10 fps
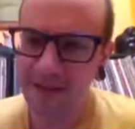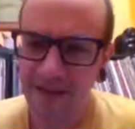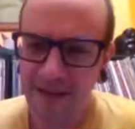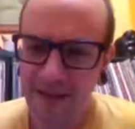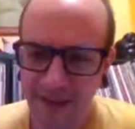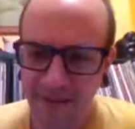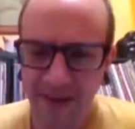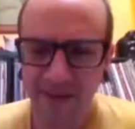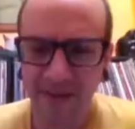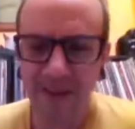and
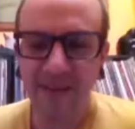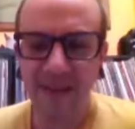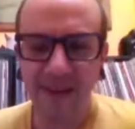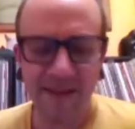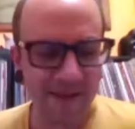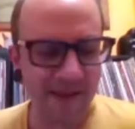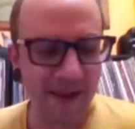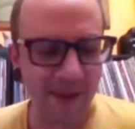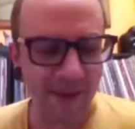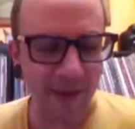they said they
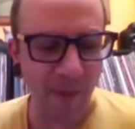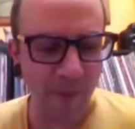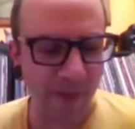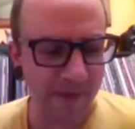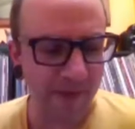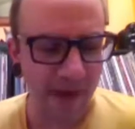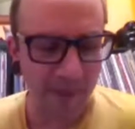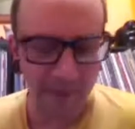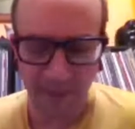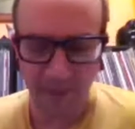like stopped
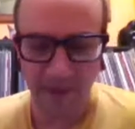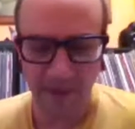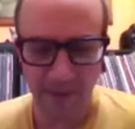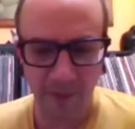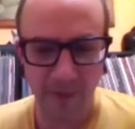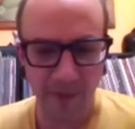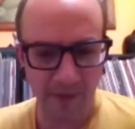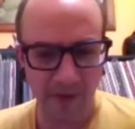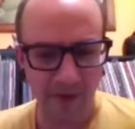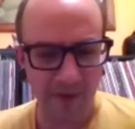someplace on the road. There was
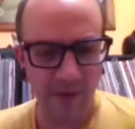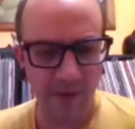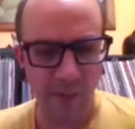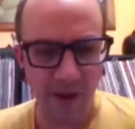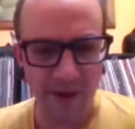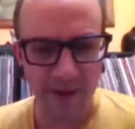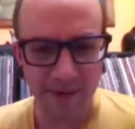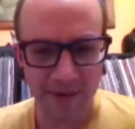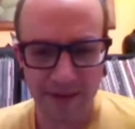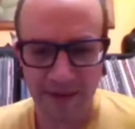all these
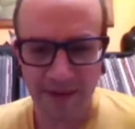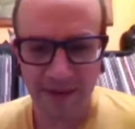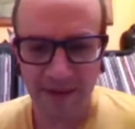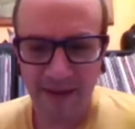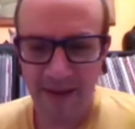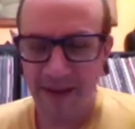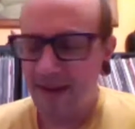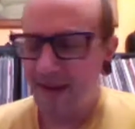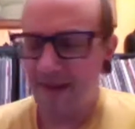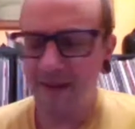koalas,
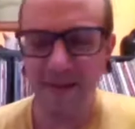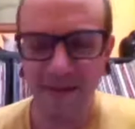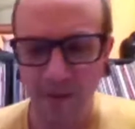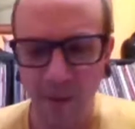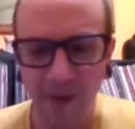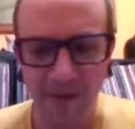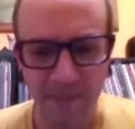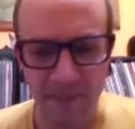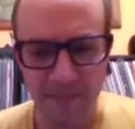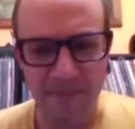and they said the koalas
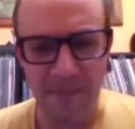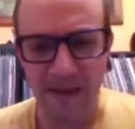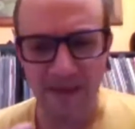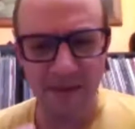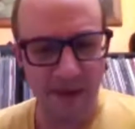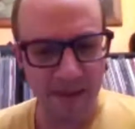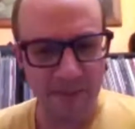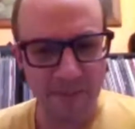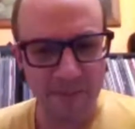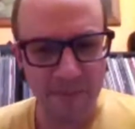eat like
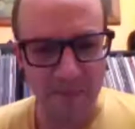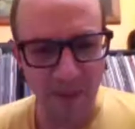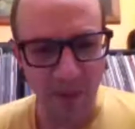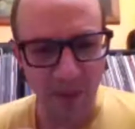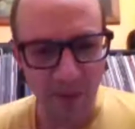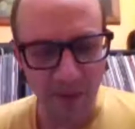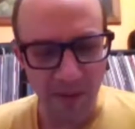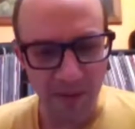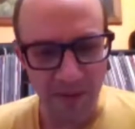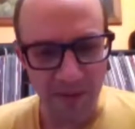
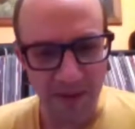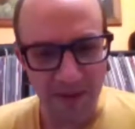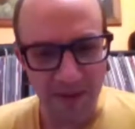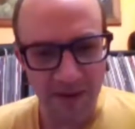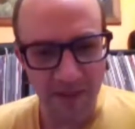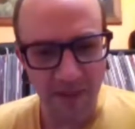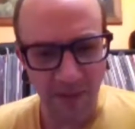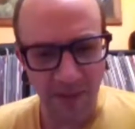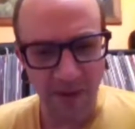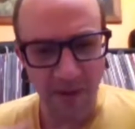menthol leaves or